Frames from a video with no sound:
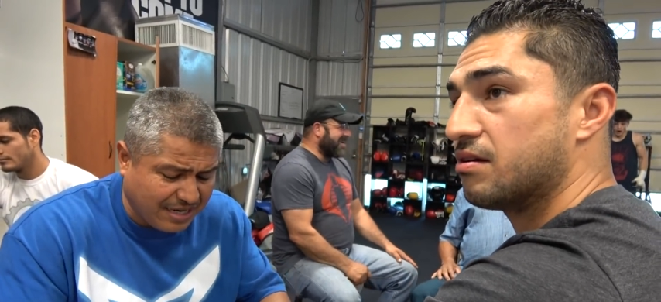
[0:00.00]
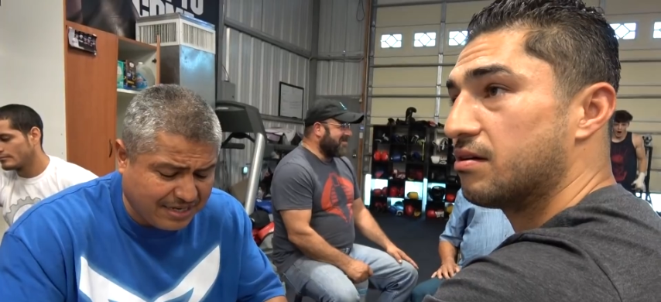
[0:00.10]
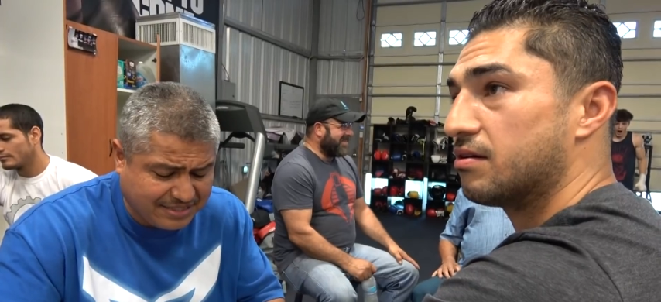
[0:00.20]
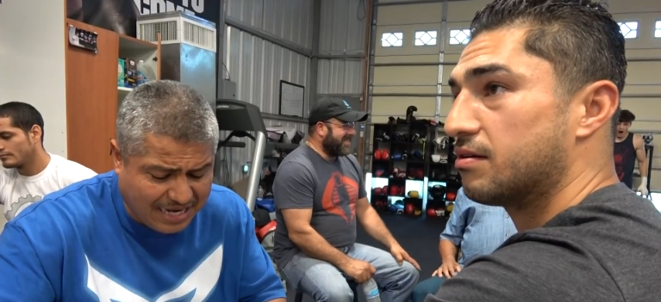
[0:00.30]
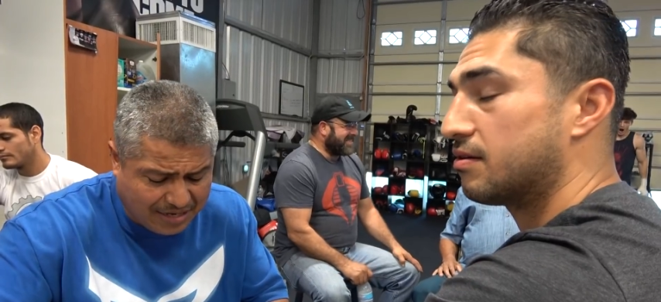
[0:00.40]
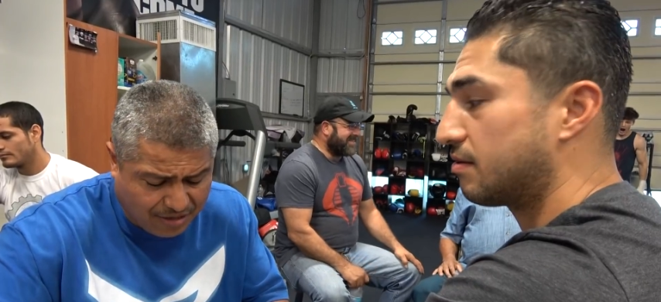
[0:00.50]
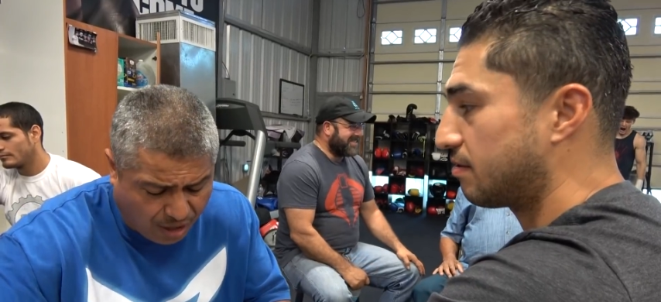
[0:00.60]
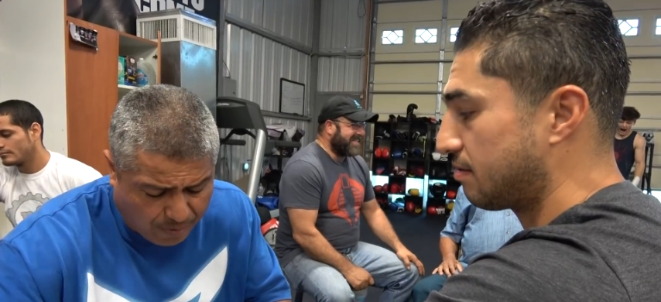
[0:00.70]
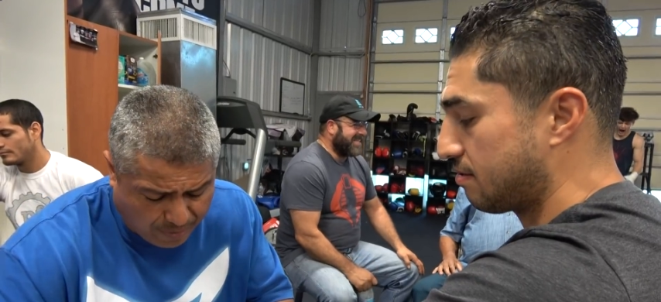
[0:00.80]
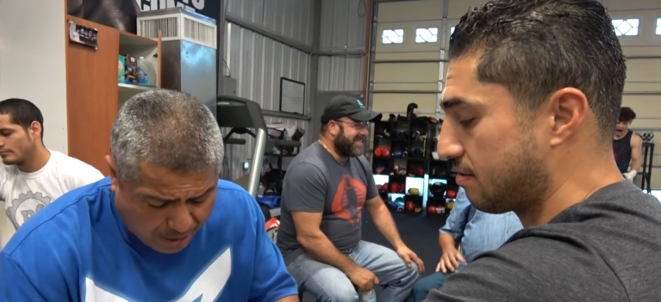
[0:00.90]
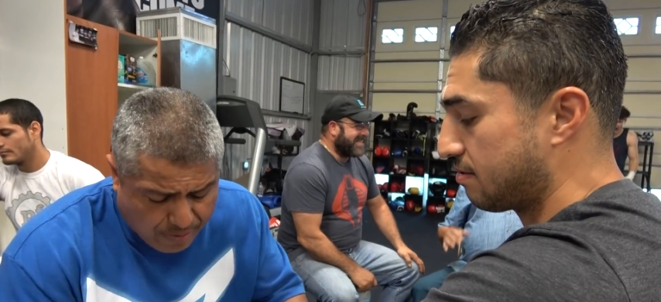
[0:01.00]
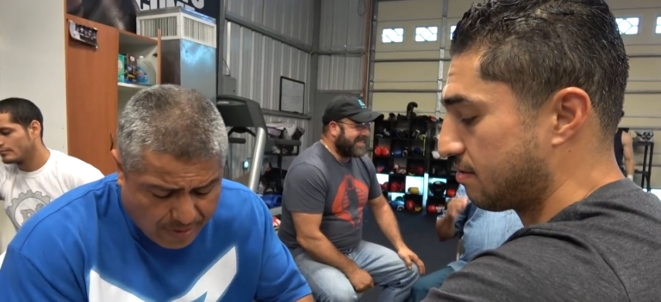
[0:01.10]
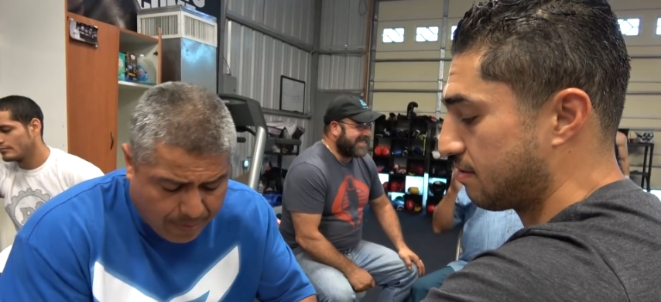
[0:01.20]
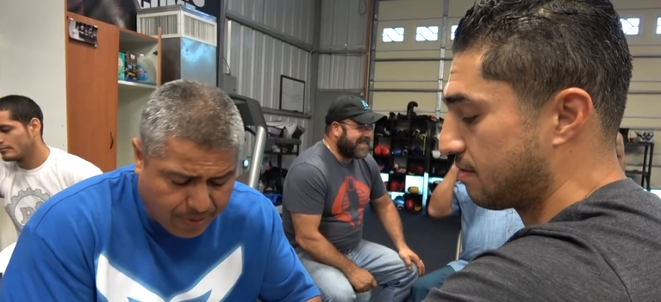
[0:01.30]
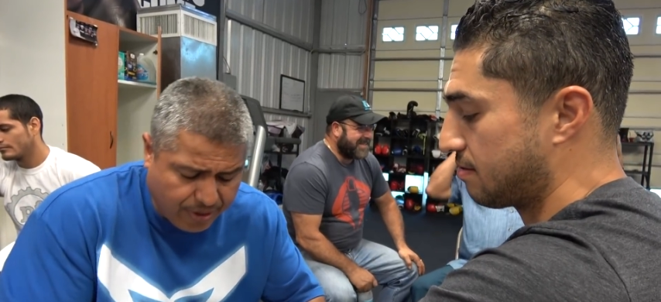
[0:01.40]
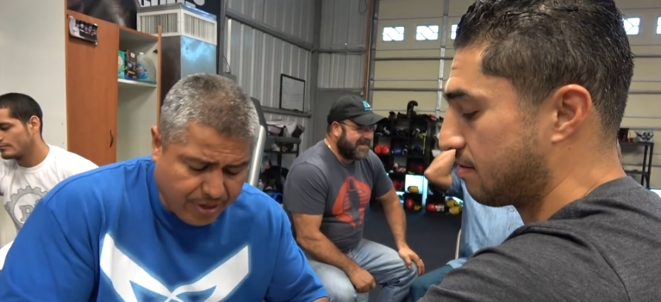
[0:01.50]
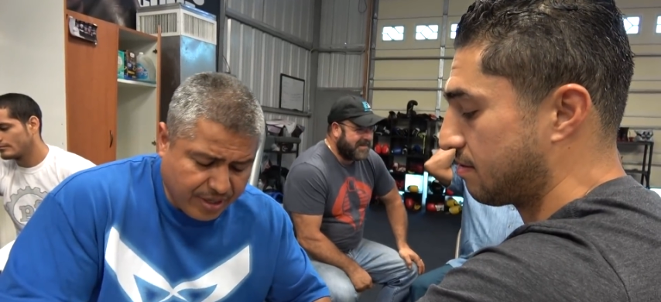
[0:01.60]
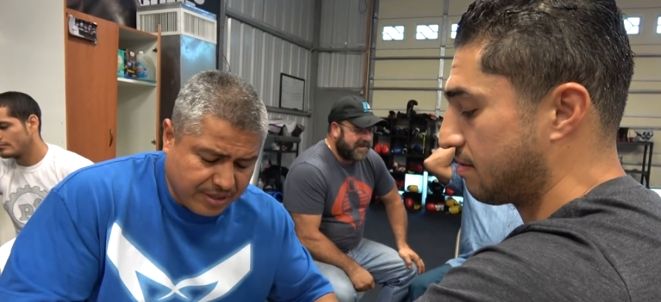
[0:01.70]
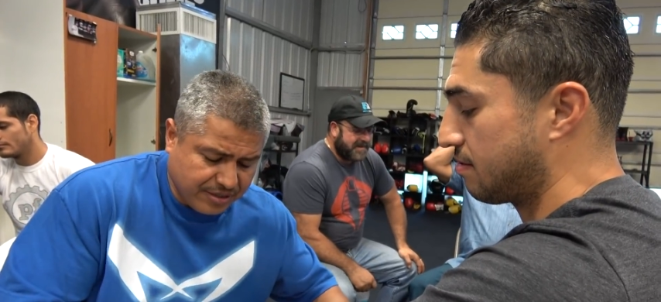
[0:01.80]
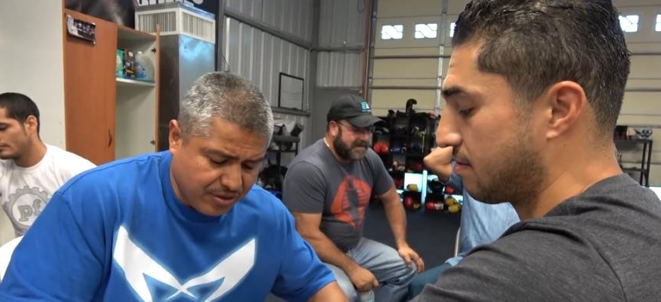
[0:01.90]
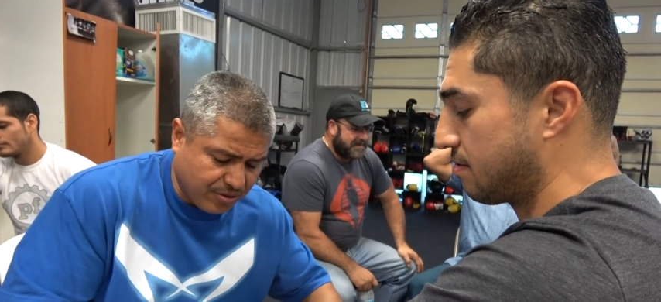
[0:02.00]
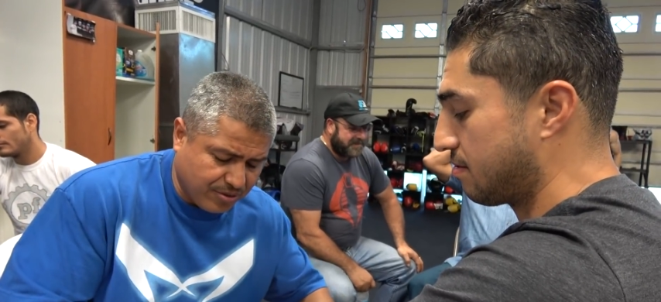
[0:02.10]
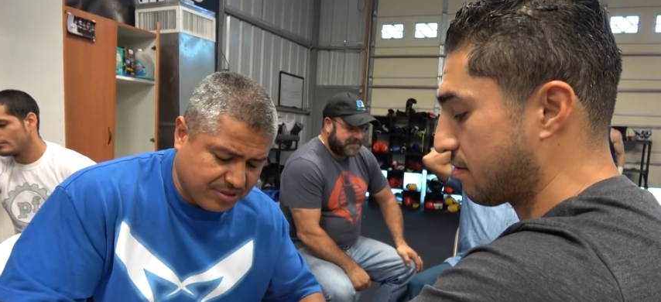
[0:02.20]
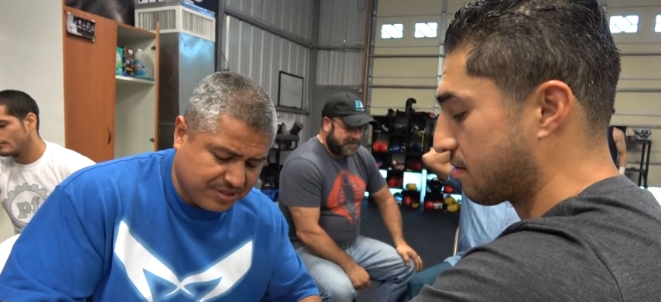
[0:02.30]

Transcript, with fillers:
Speaker 1: an exact card, but I remember, you know,